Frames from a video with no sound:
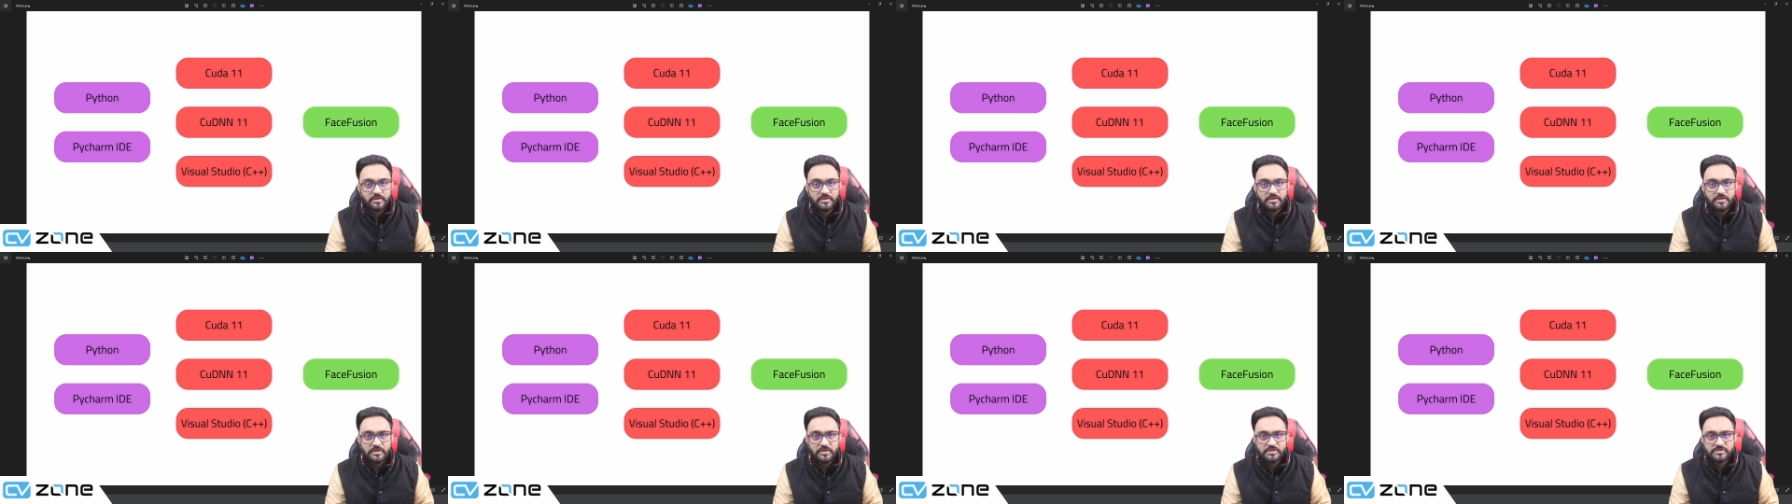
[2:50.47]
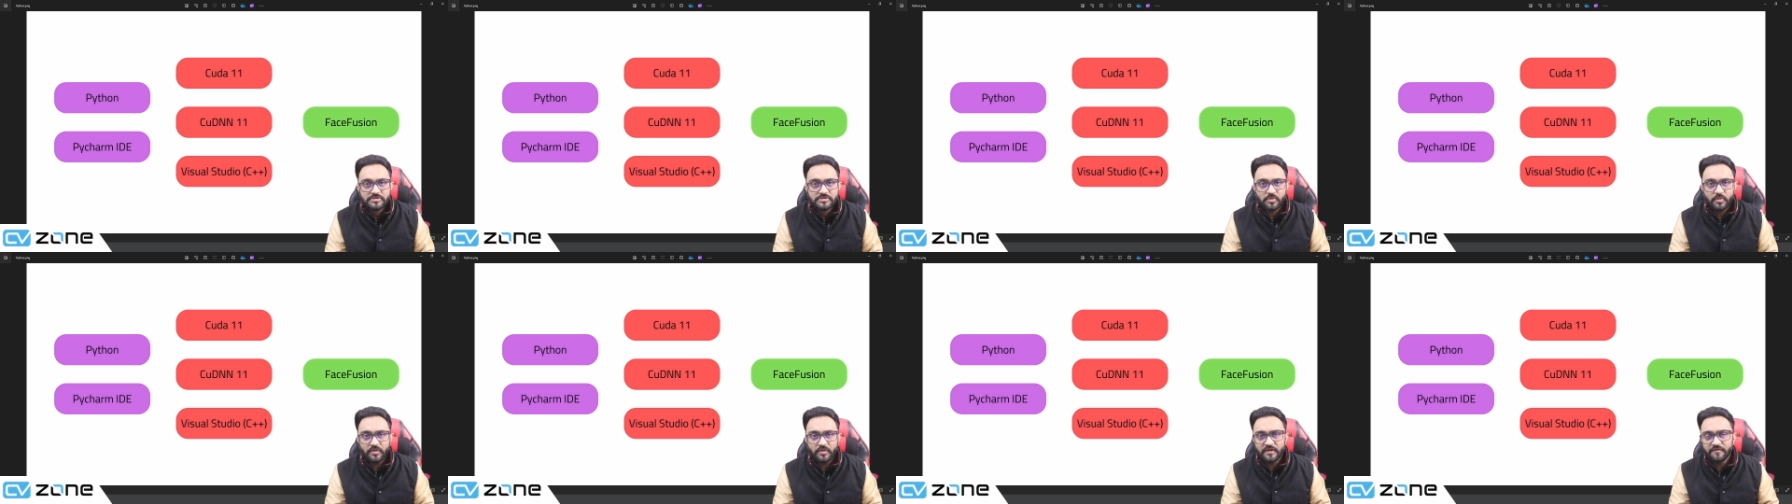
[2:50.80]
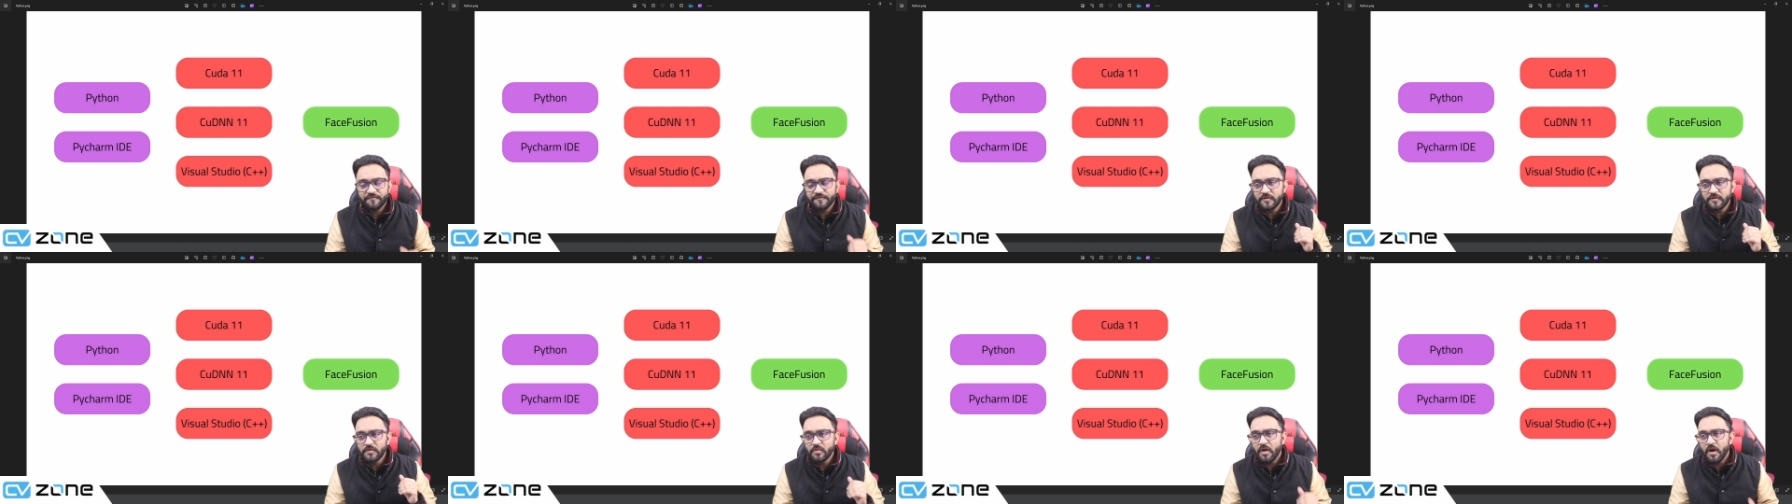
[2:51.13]
So
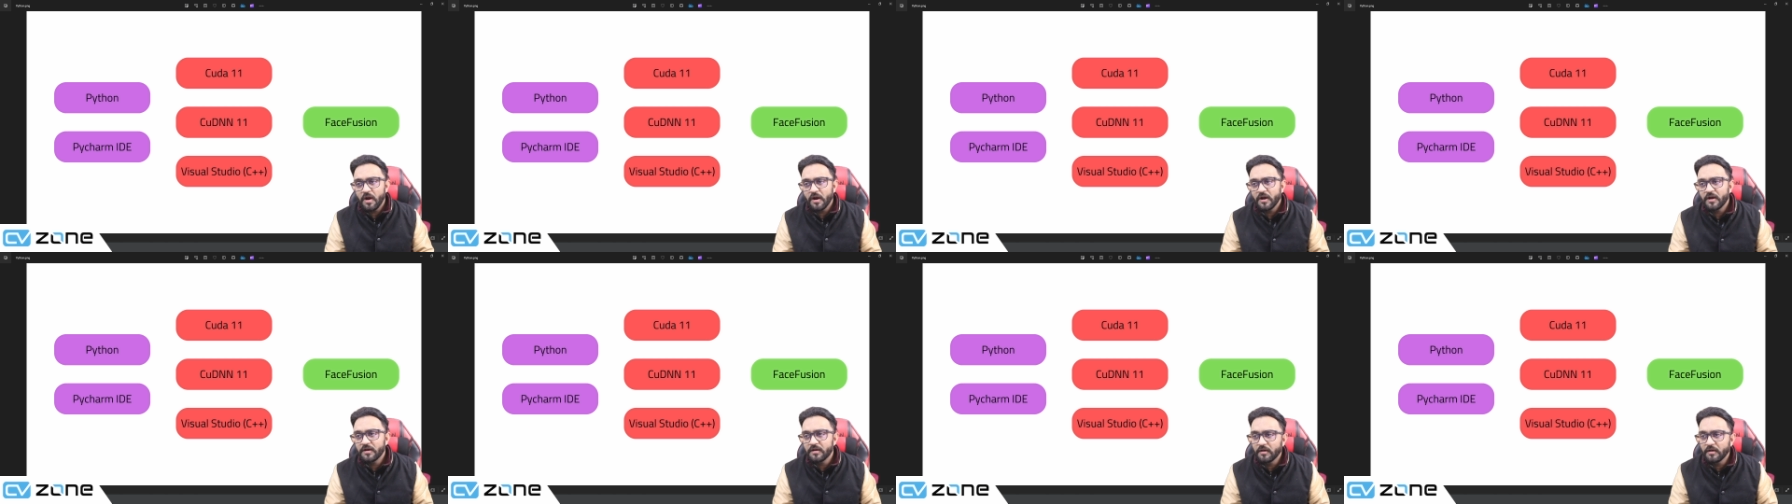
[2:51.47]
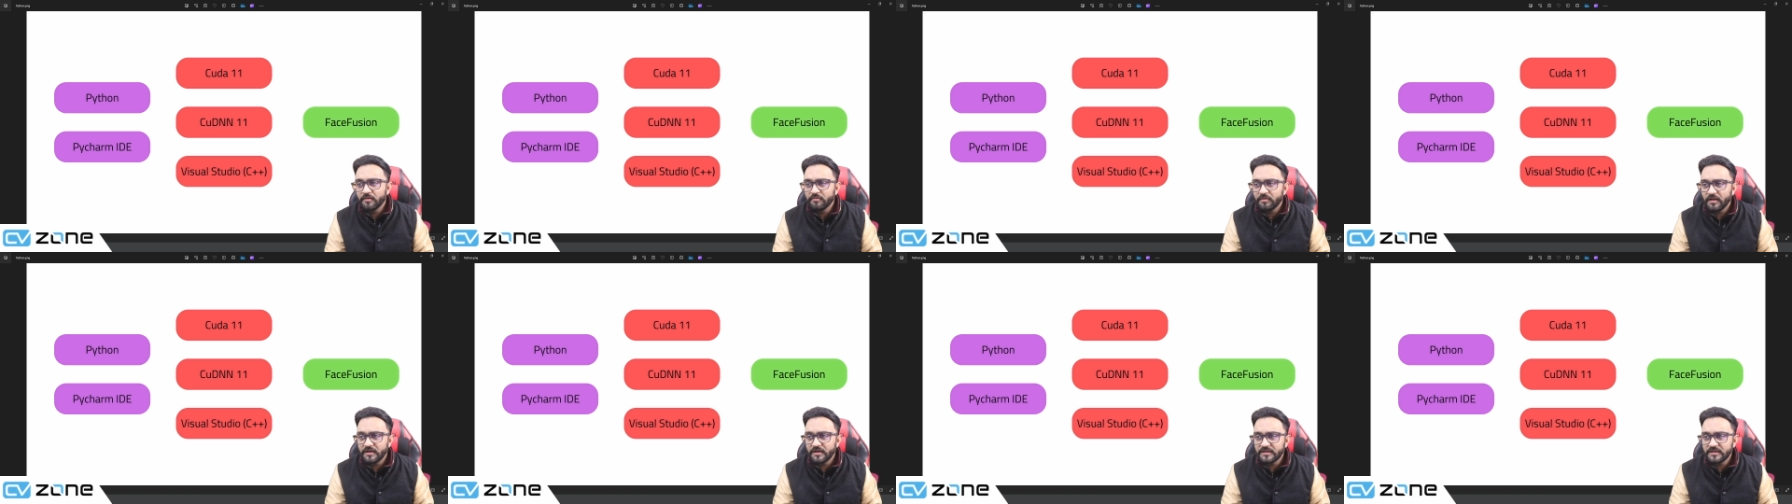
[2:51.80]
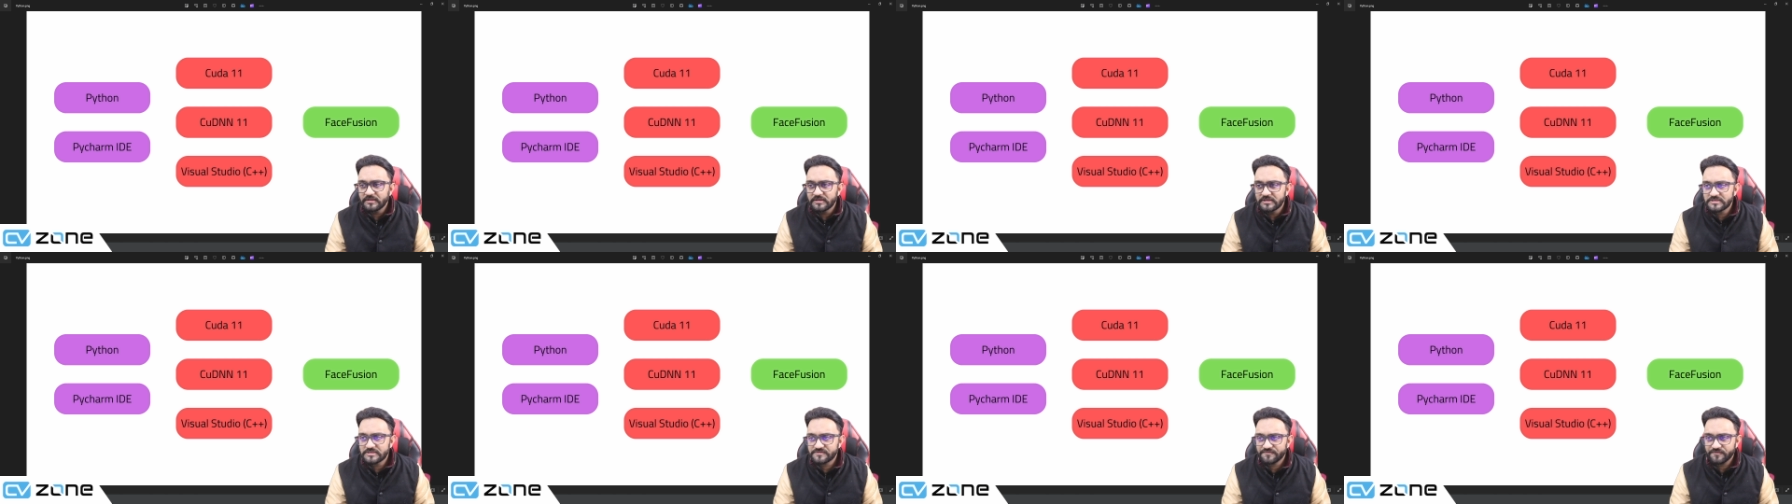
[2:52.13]
if you are
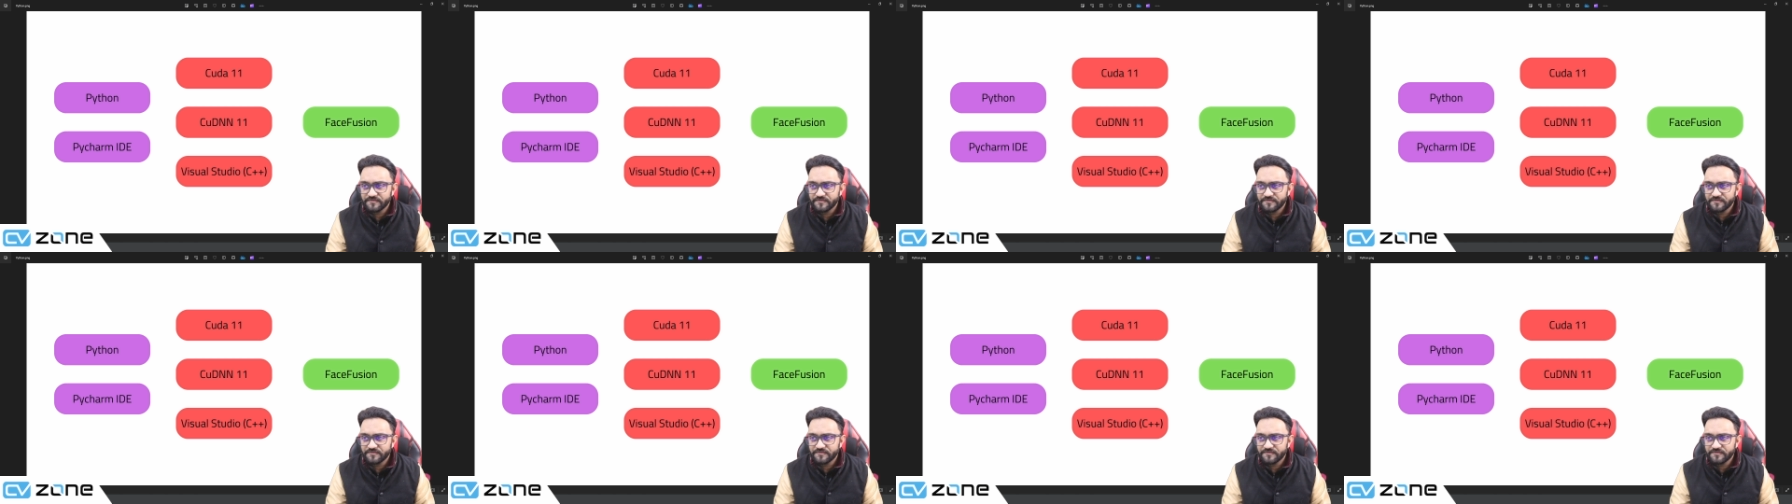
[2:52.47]
running this